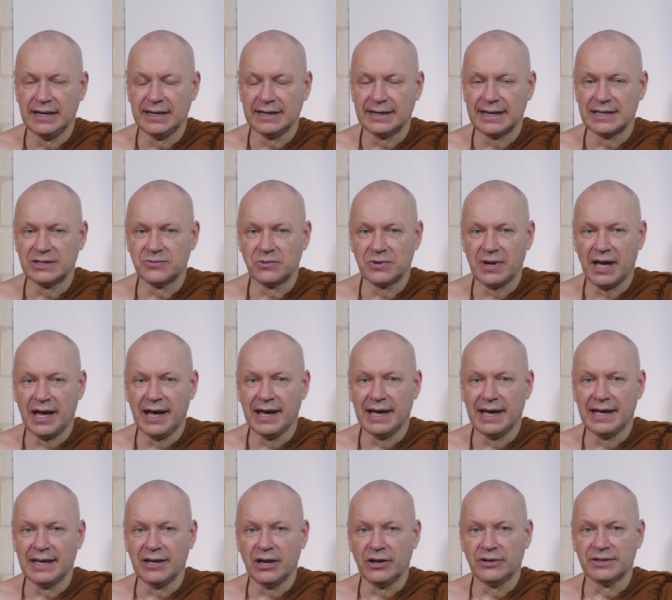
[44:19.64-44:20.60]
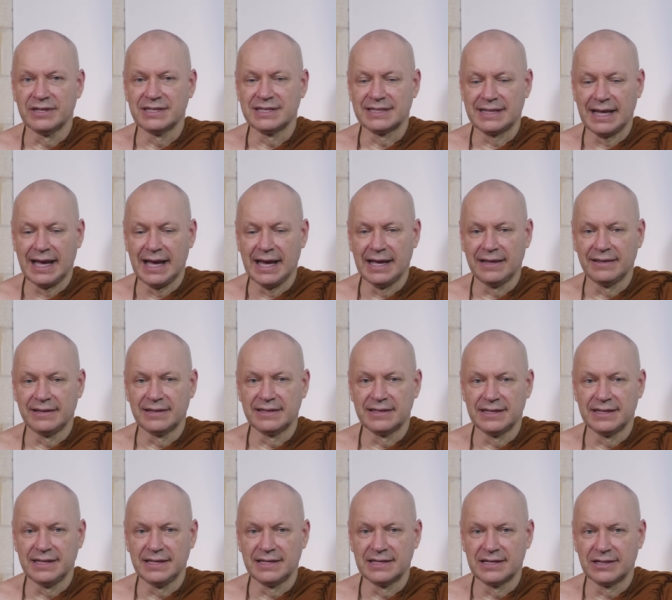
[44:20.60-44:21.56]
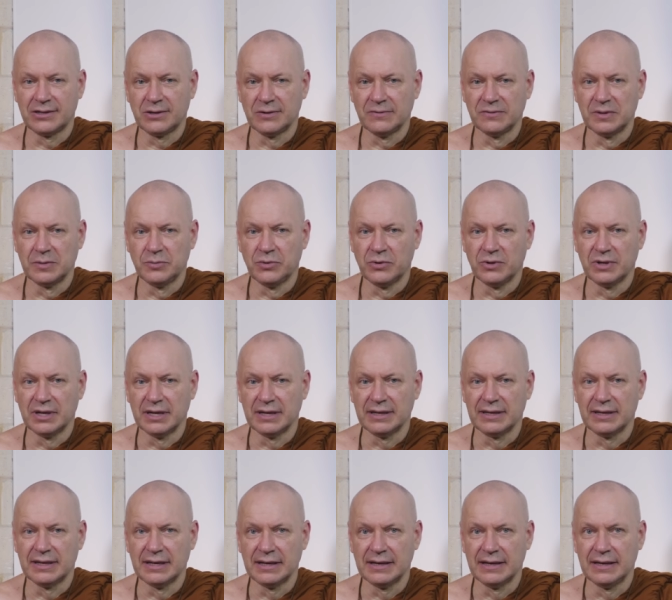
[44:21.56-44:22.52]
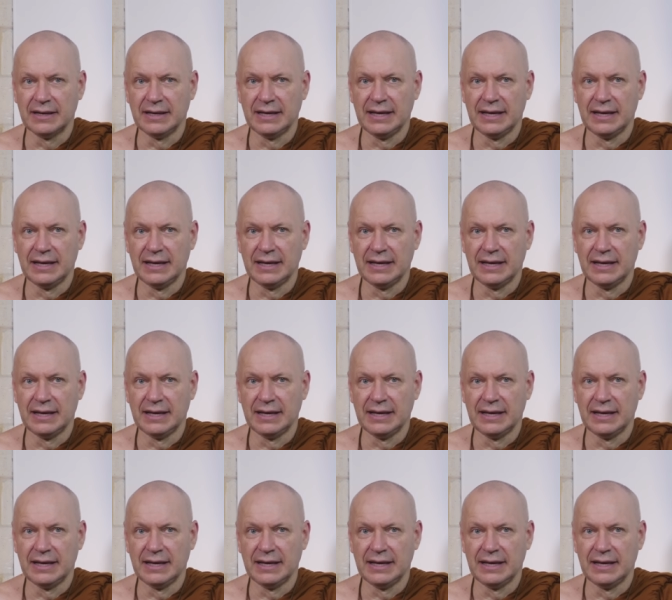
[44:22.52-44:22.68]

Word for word: that's what I understand the teaching of the Buddha. Uh,